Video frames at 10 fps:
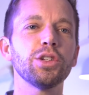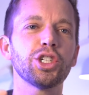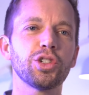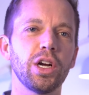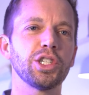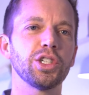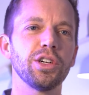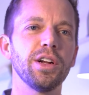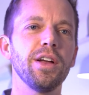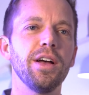
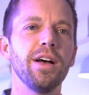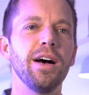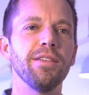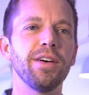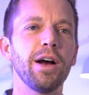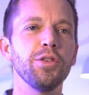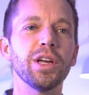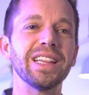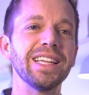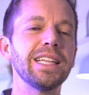structure of how you
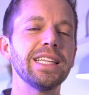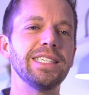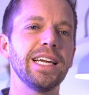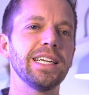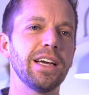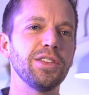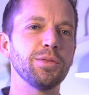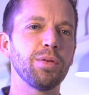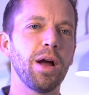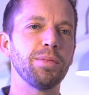can legally take down
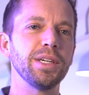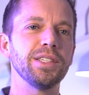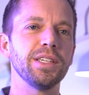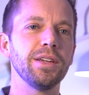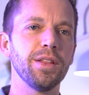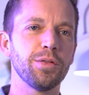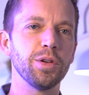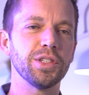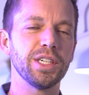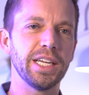these properties
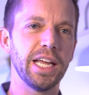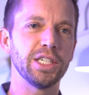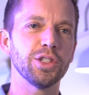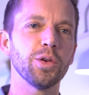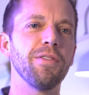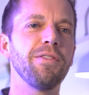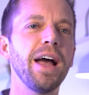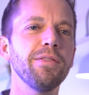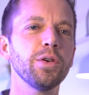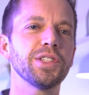through a syndication. So a
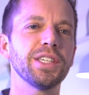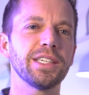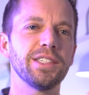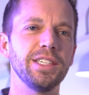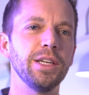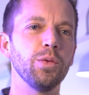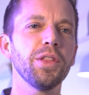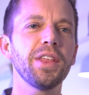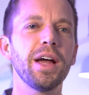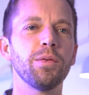506C,
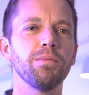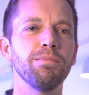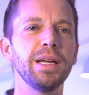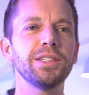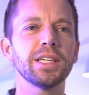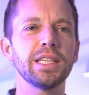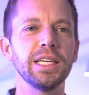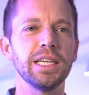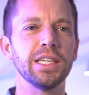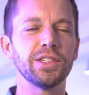what that
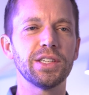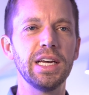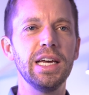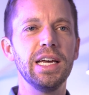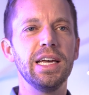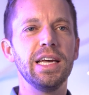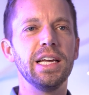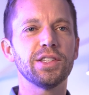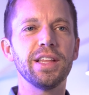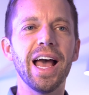basically is,
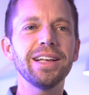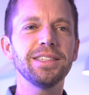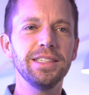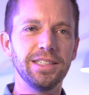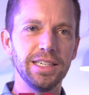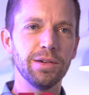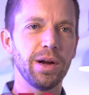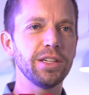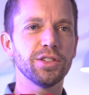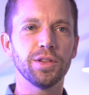it's the SEC,
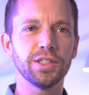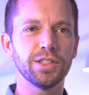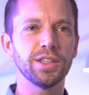right? So this is